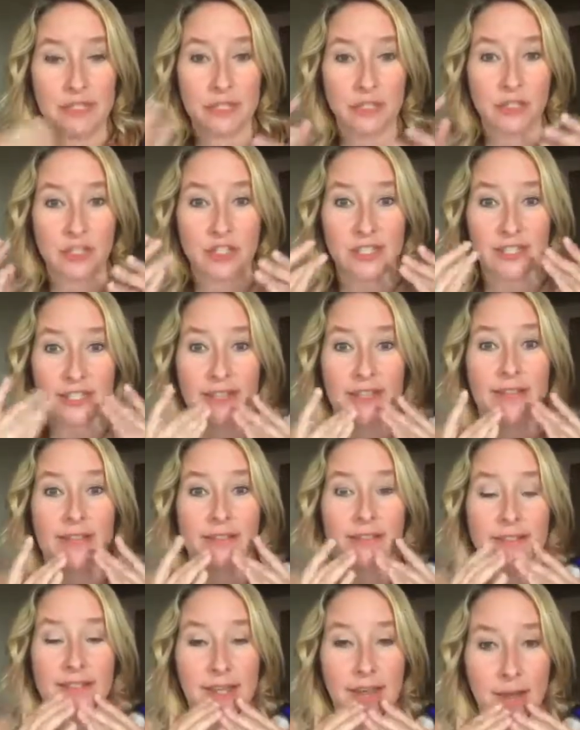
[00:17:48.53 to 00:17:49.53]
They're just sitting on
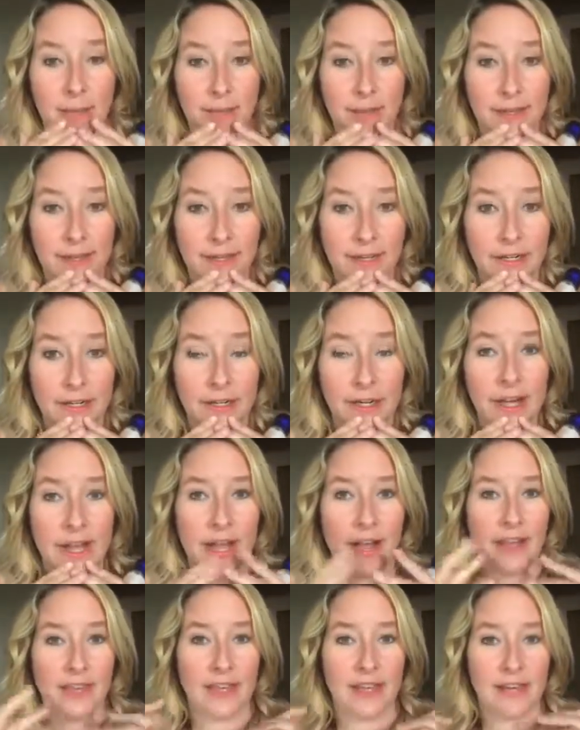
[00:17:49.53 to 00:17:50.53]
the top layer
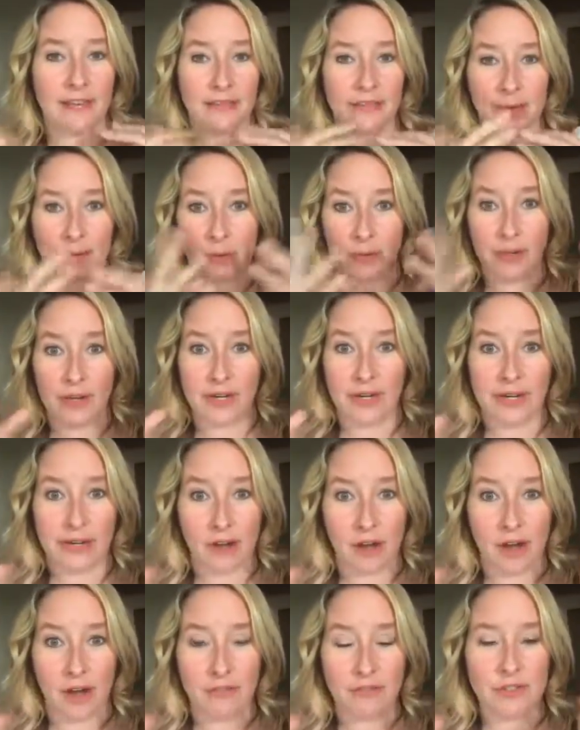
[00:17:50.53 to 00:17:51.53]
and then evaporating
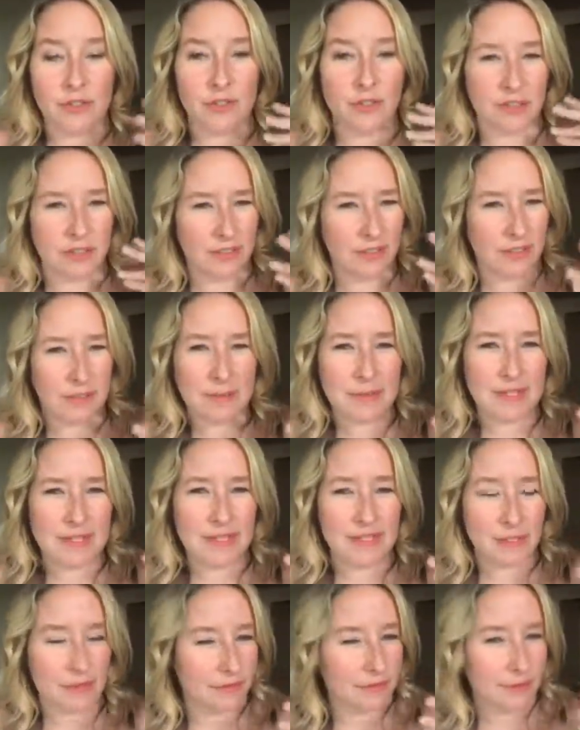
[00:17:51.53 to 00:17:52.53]
off so that your lips
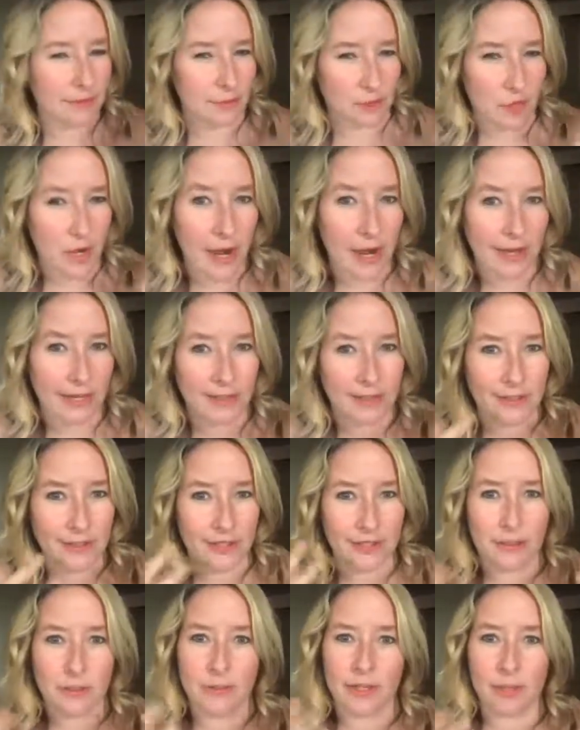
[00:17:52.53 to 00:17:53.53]
still feel dry and you
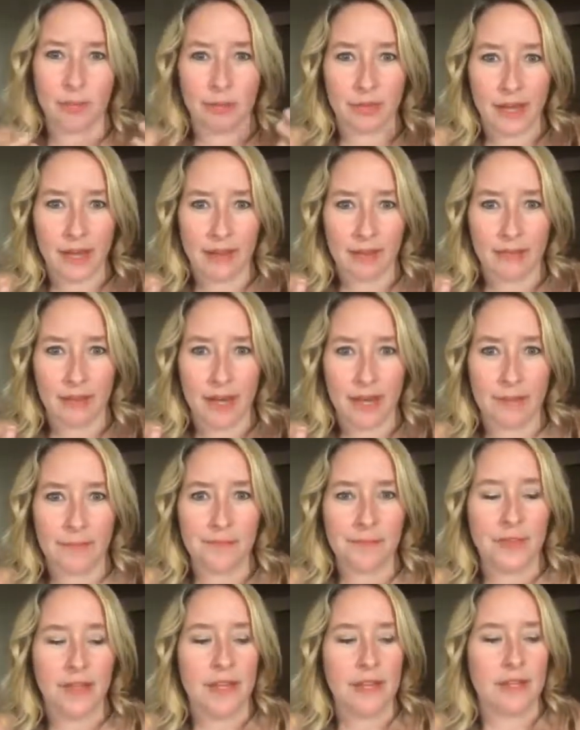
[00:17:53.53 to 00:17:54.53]
need to reapply a lot.
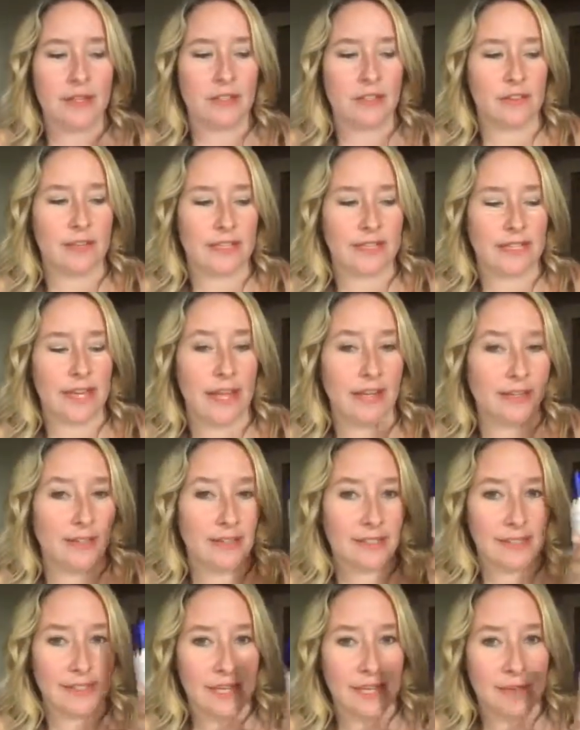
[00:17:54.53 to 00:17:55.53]
So that's kind of
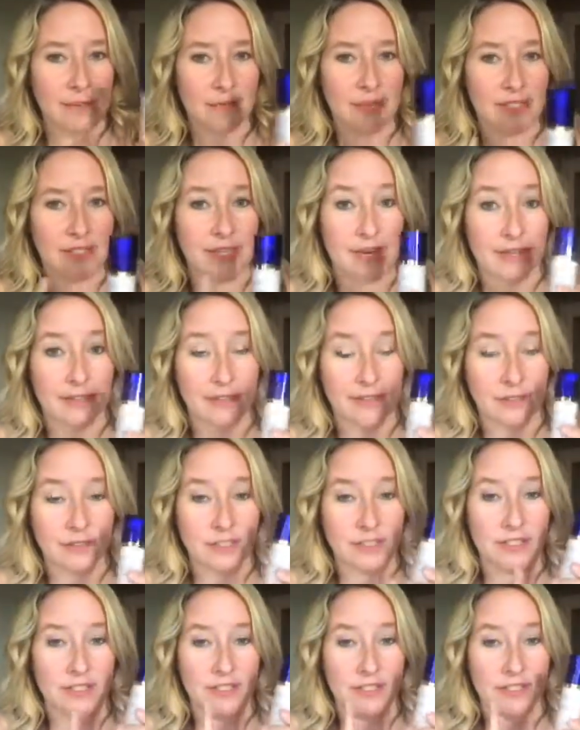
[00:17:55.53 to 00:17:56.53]
the same
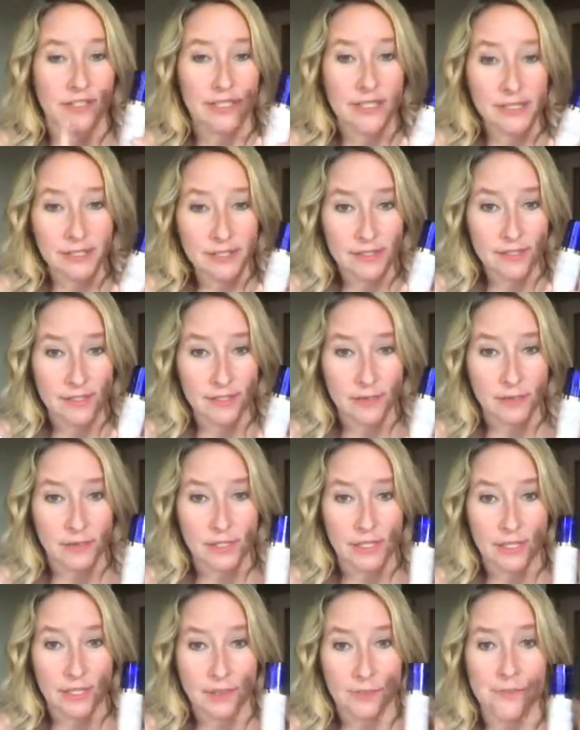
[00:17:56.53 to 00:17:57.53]
technology that this is
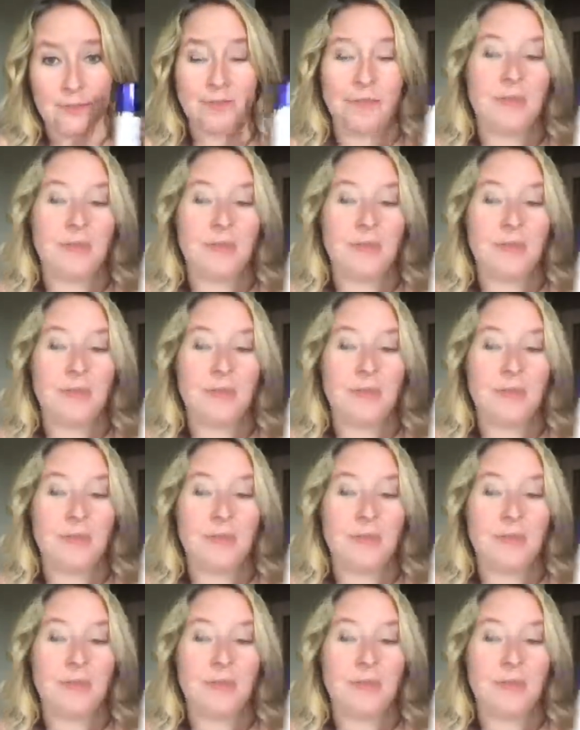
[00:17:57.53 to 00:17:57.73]
using.